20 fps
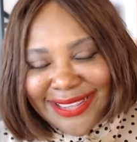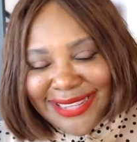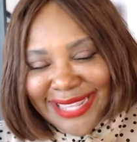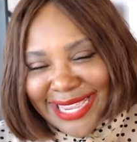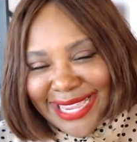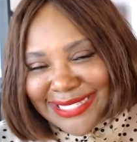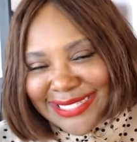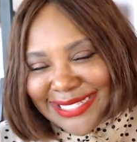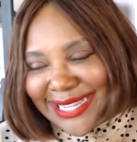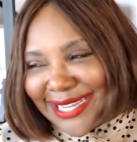
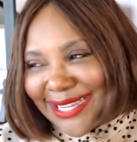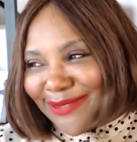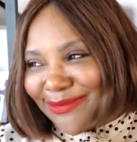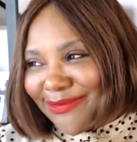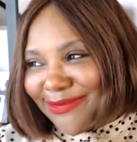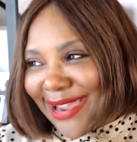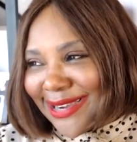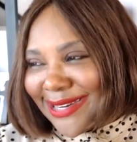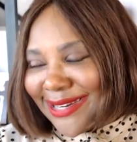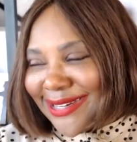Atlantic
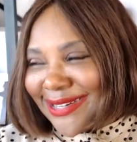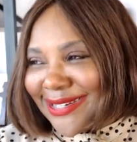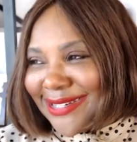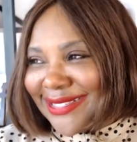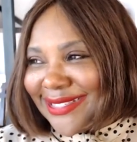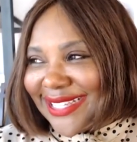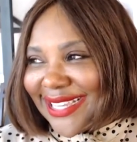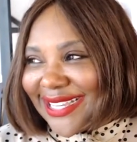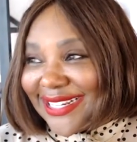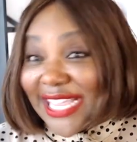
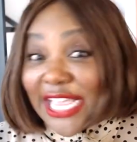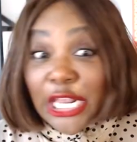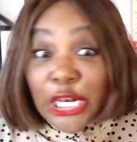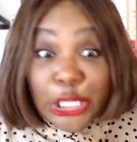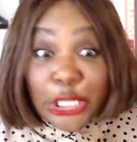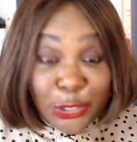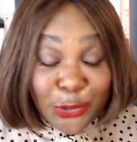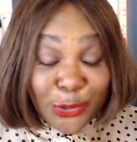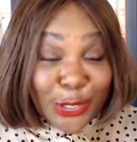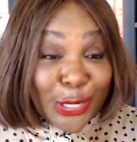Records, and
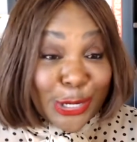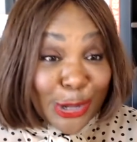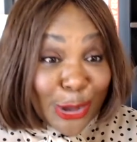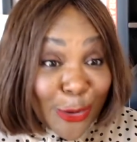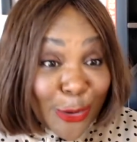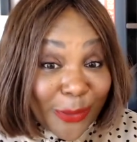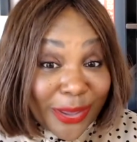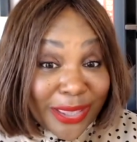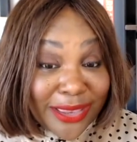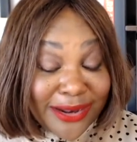Lior
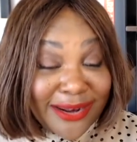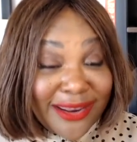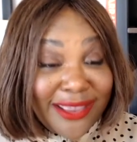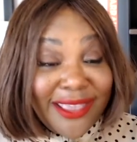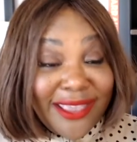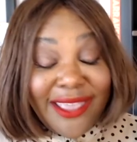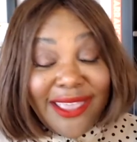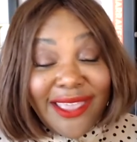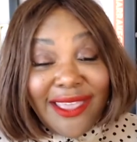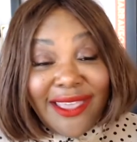
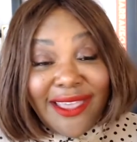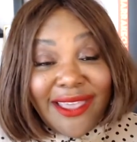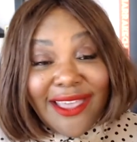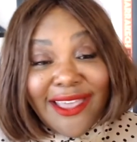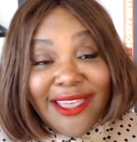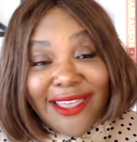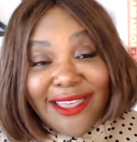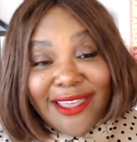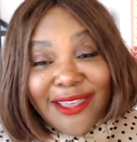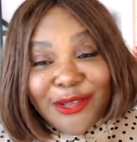Cohen,
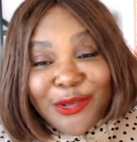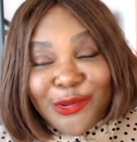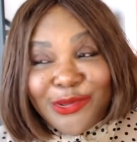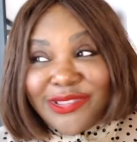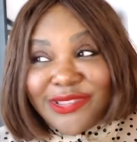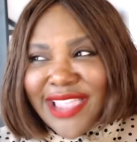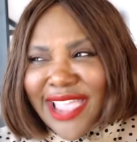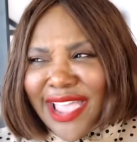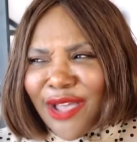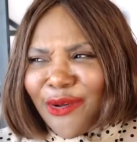
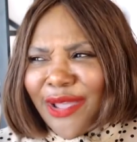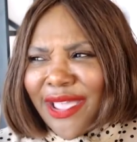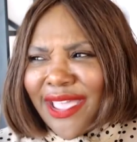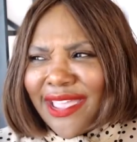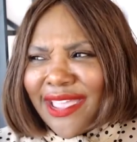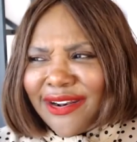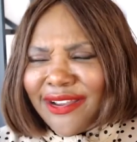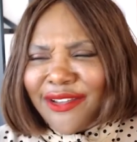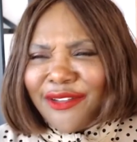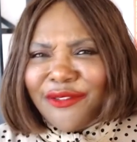who's now
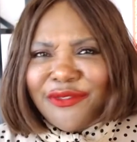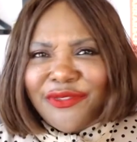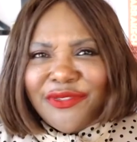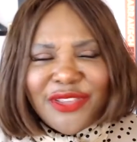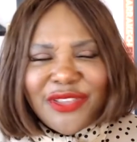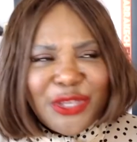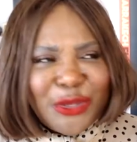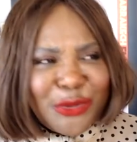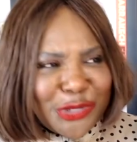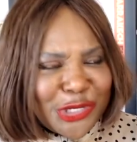head
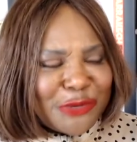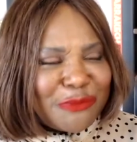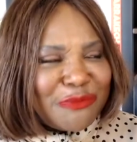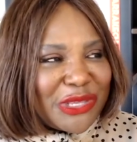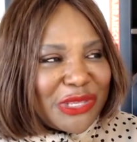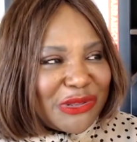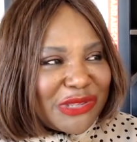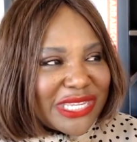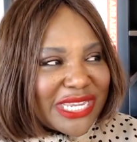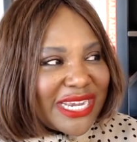of
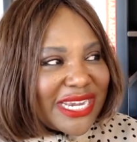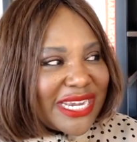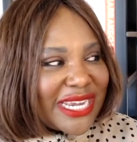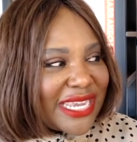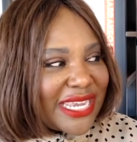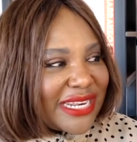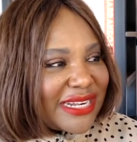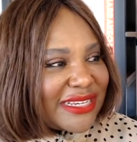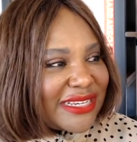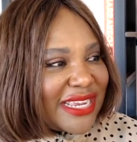YouTube
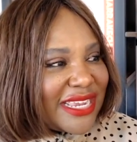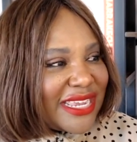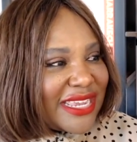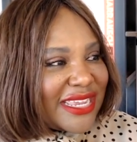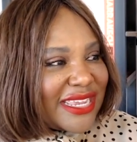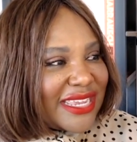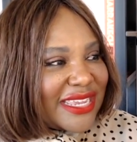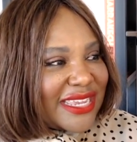Music. And